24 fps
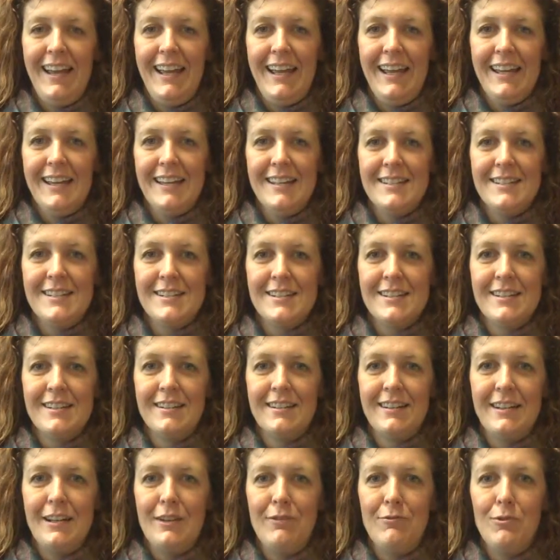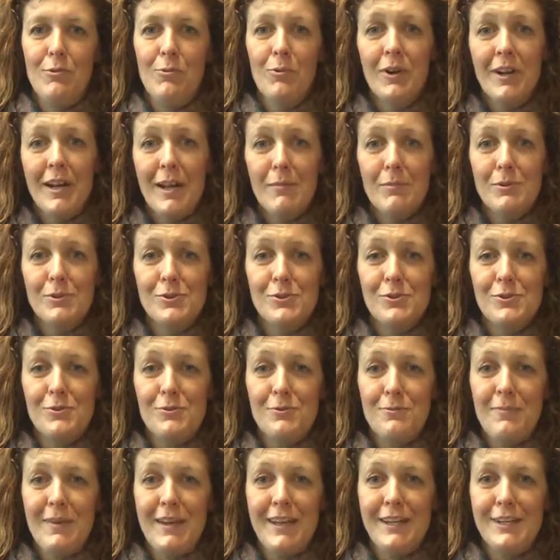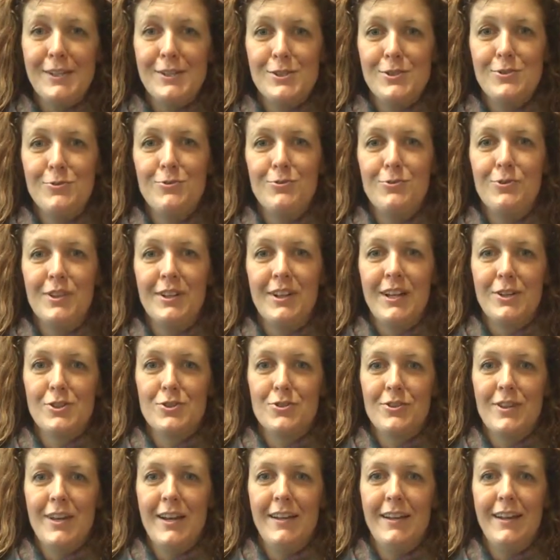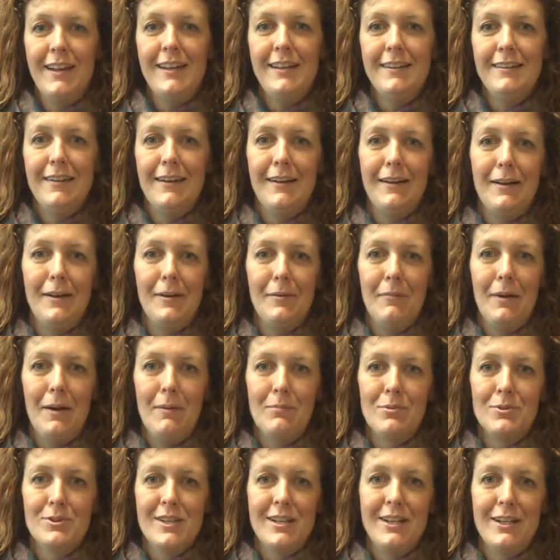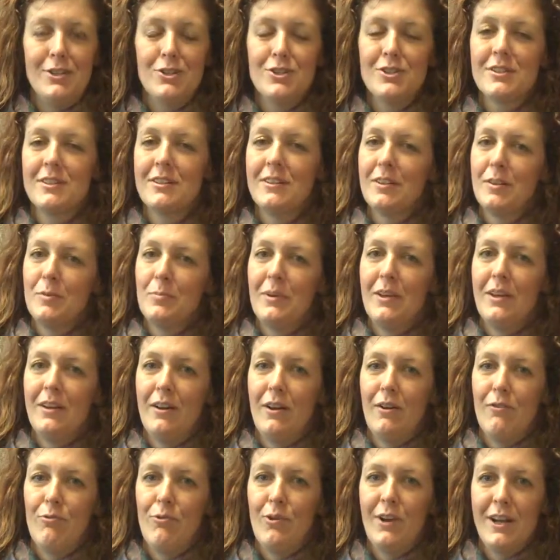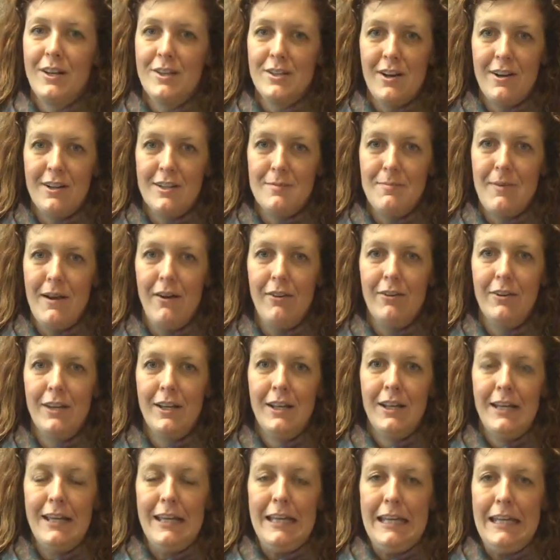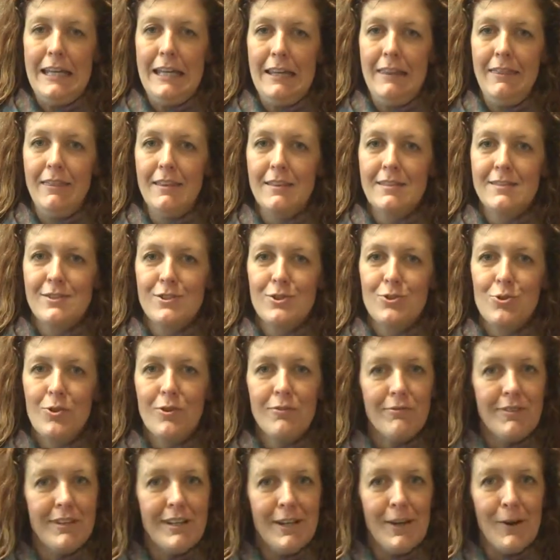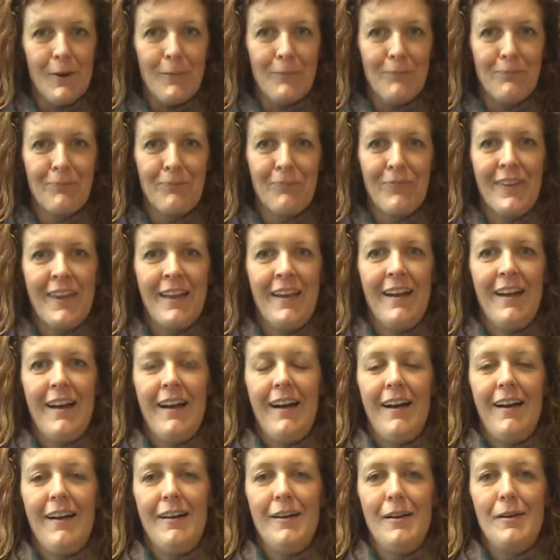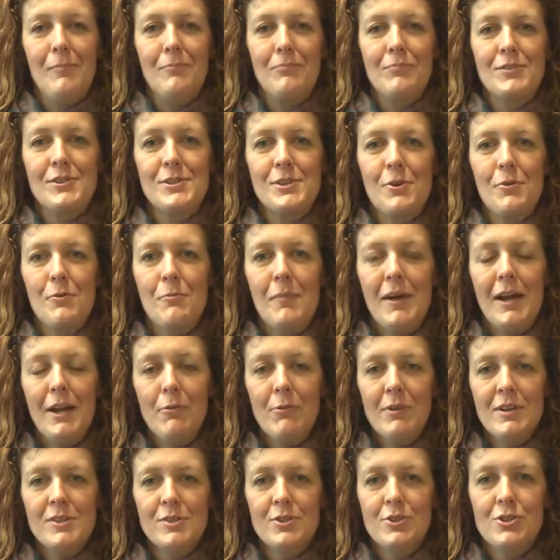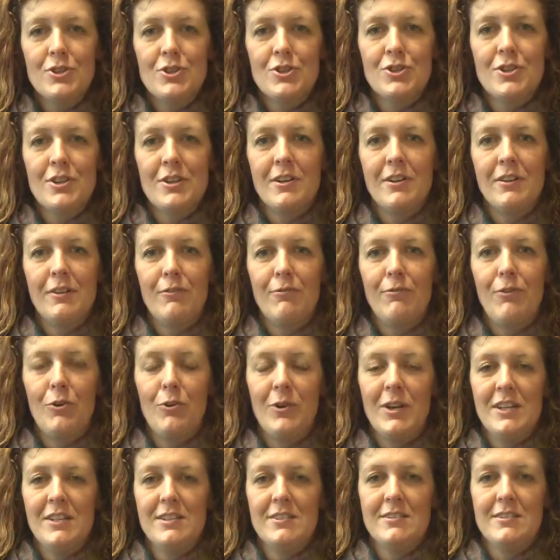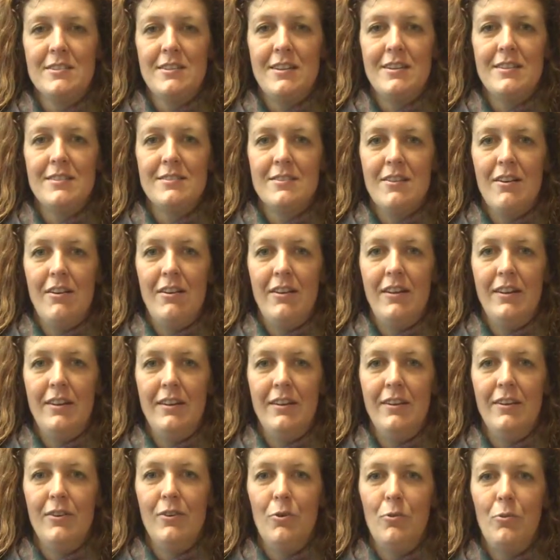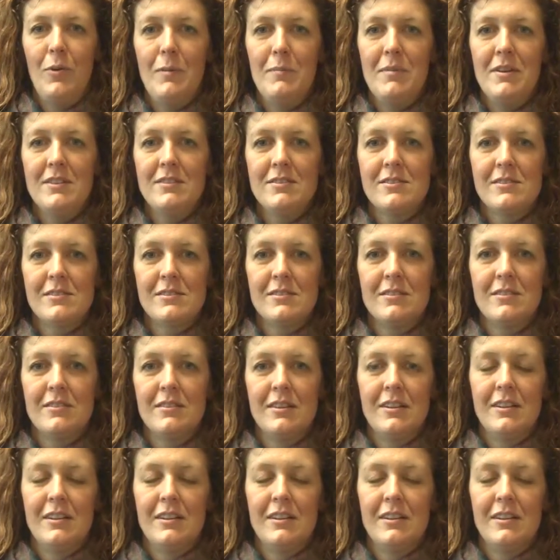And if you weren't able to make it to the lecture that night, I'm presenting just a little bit of what I talked about in this short video. So my research focus is on women's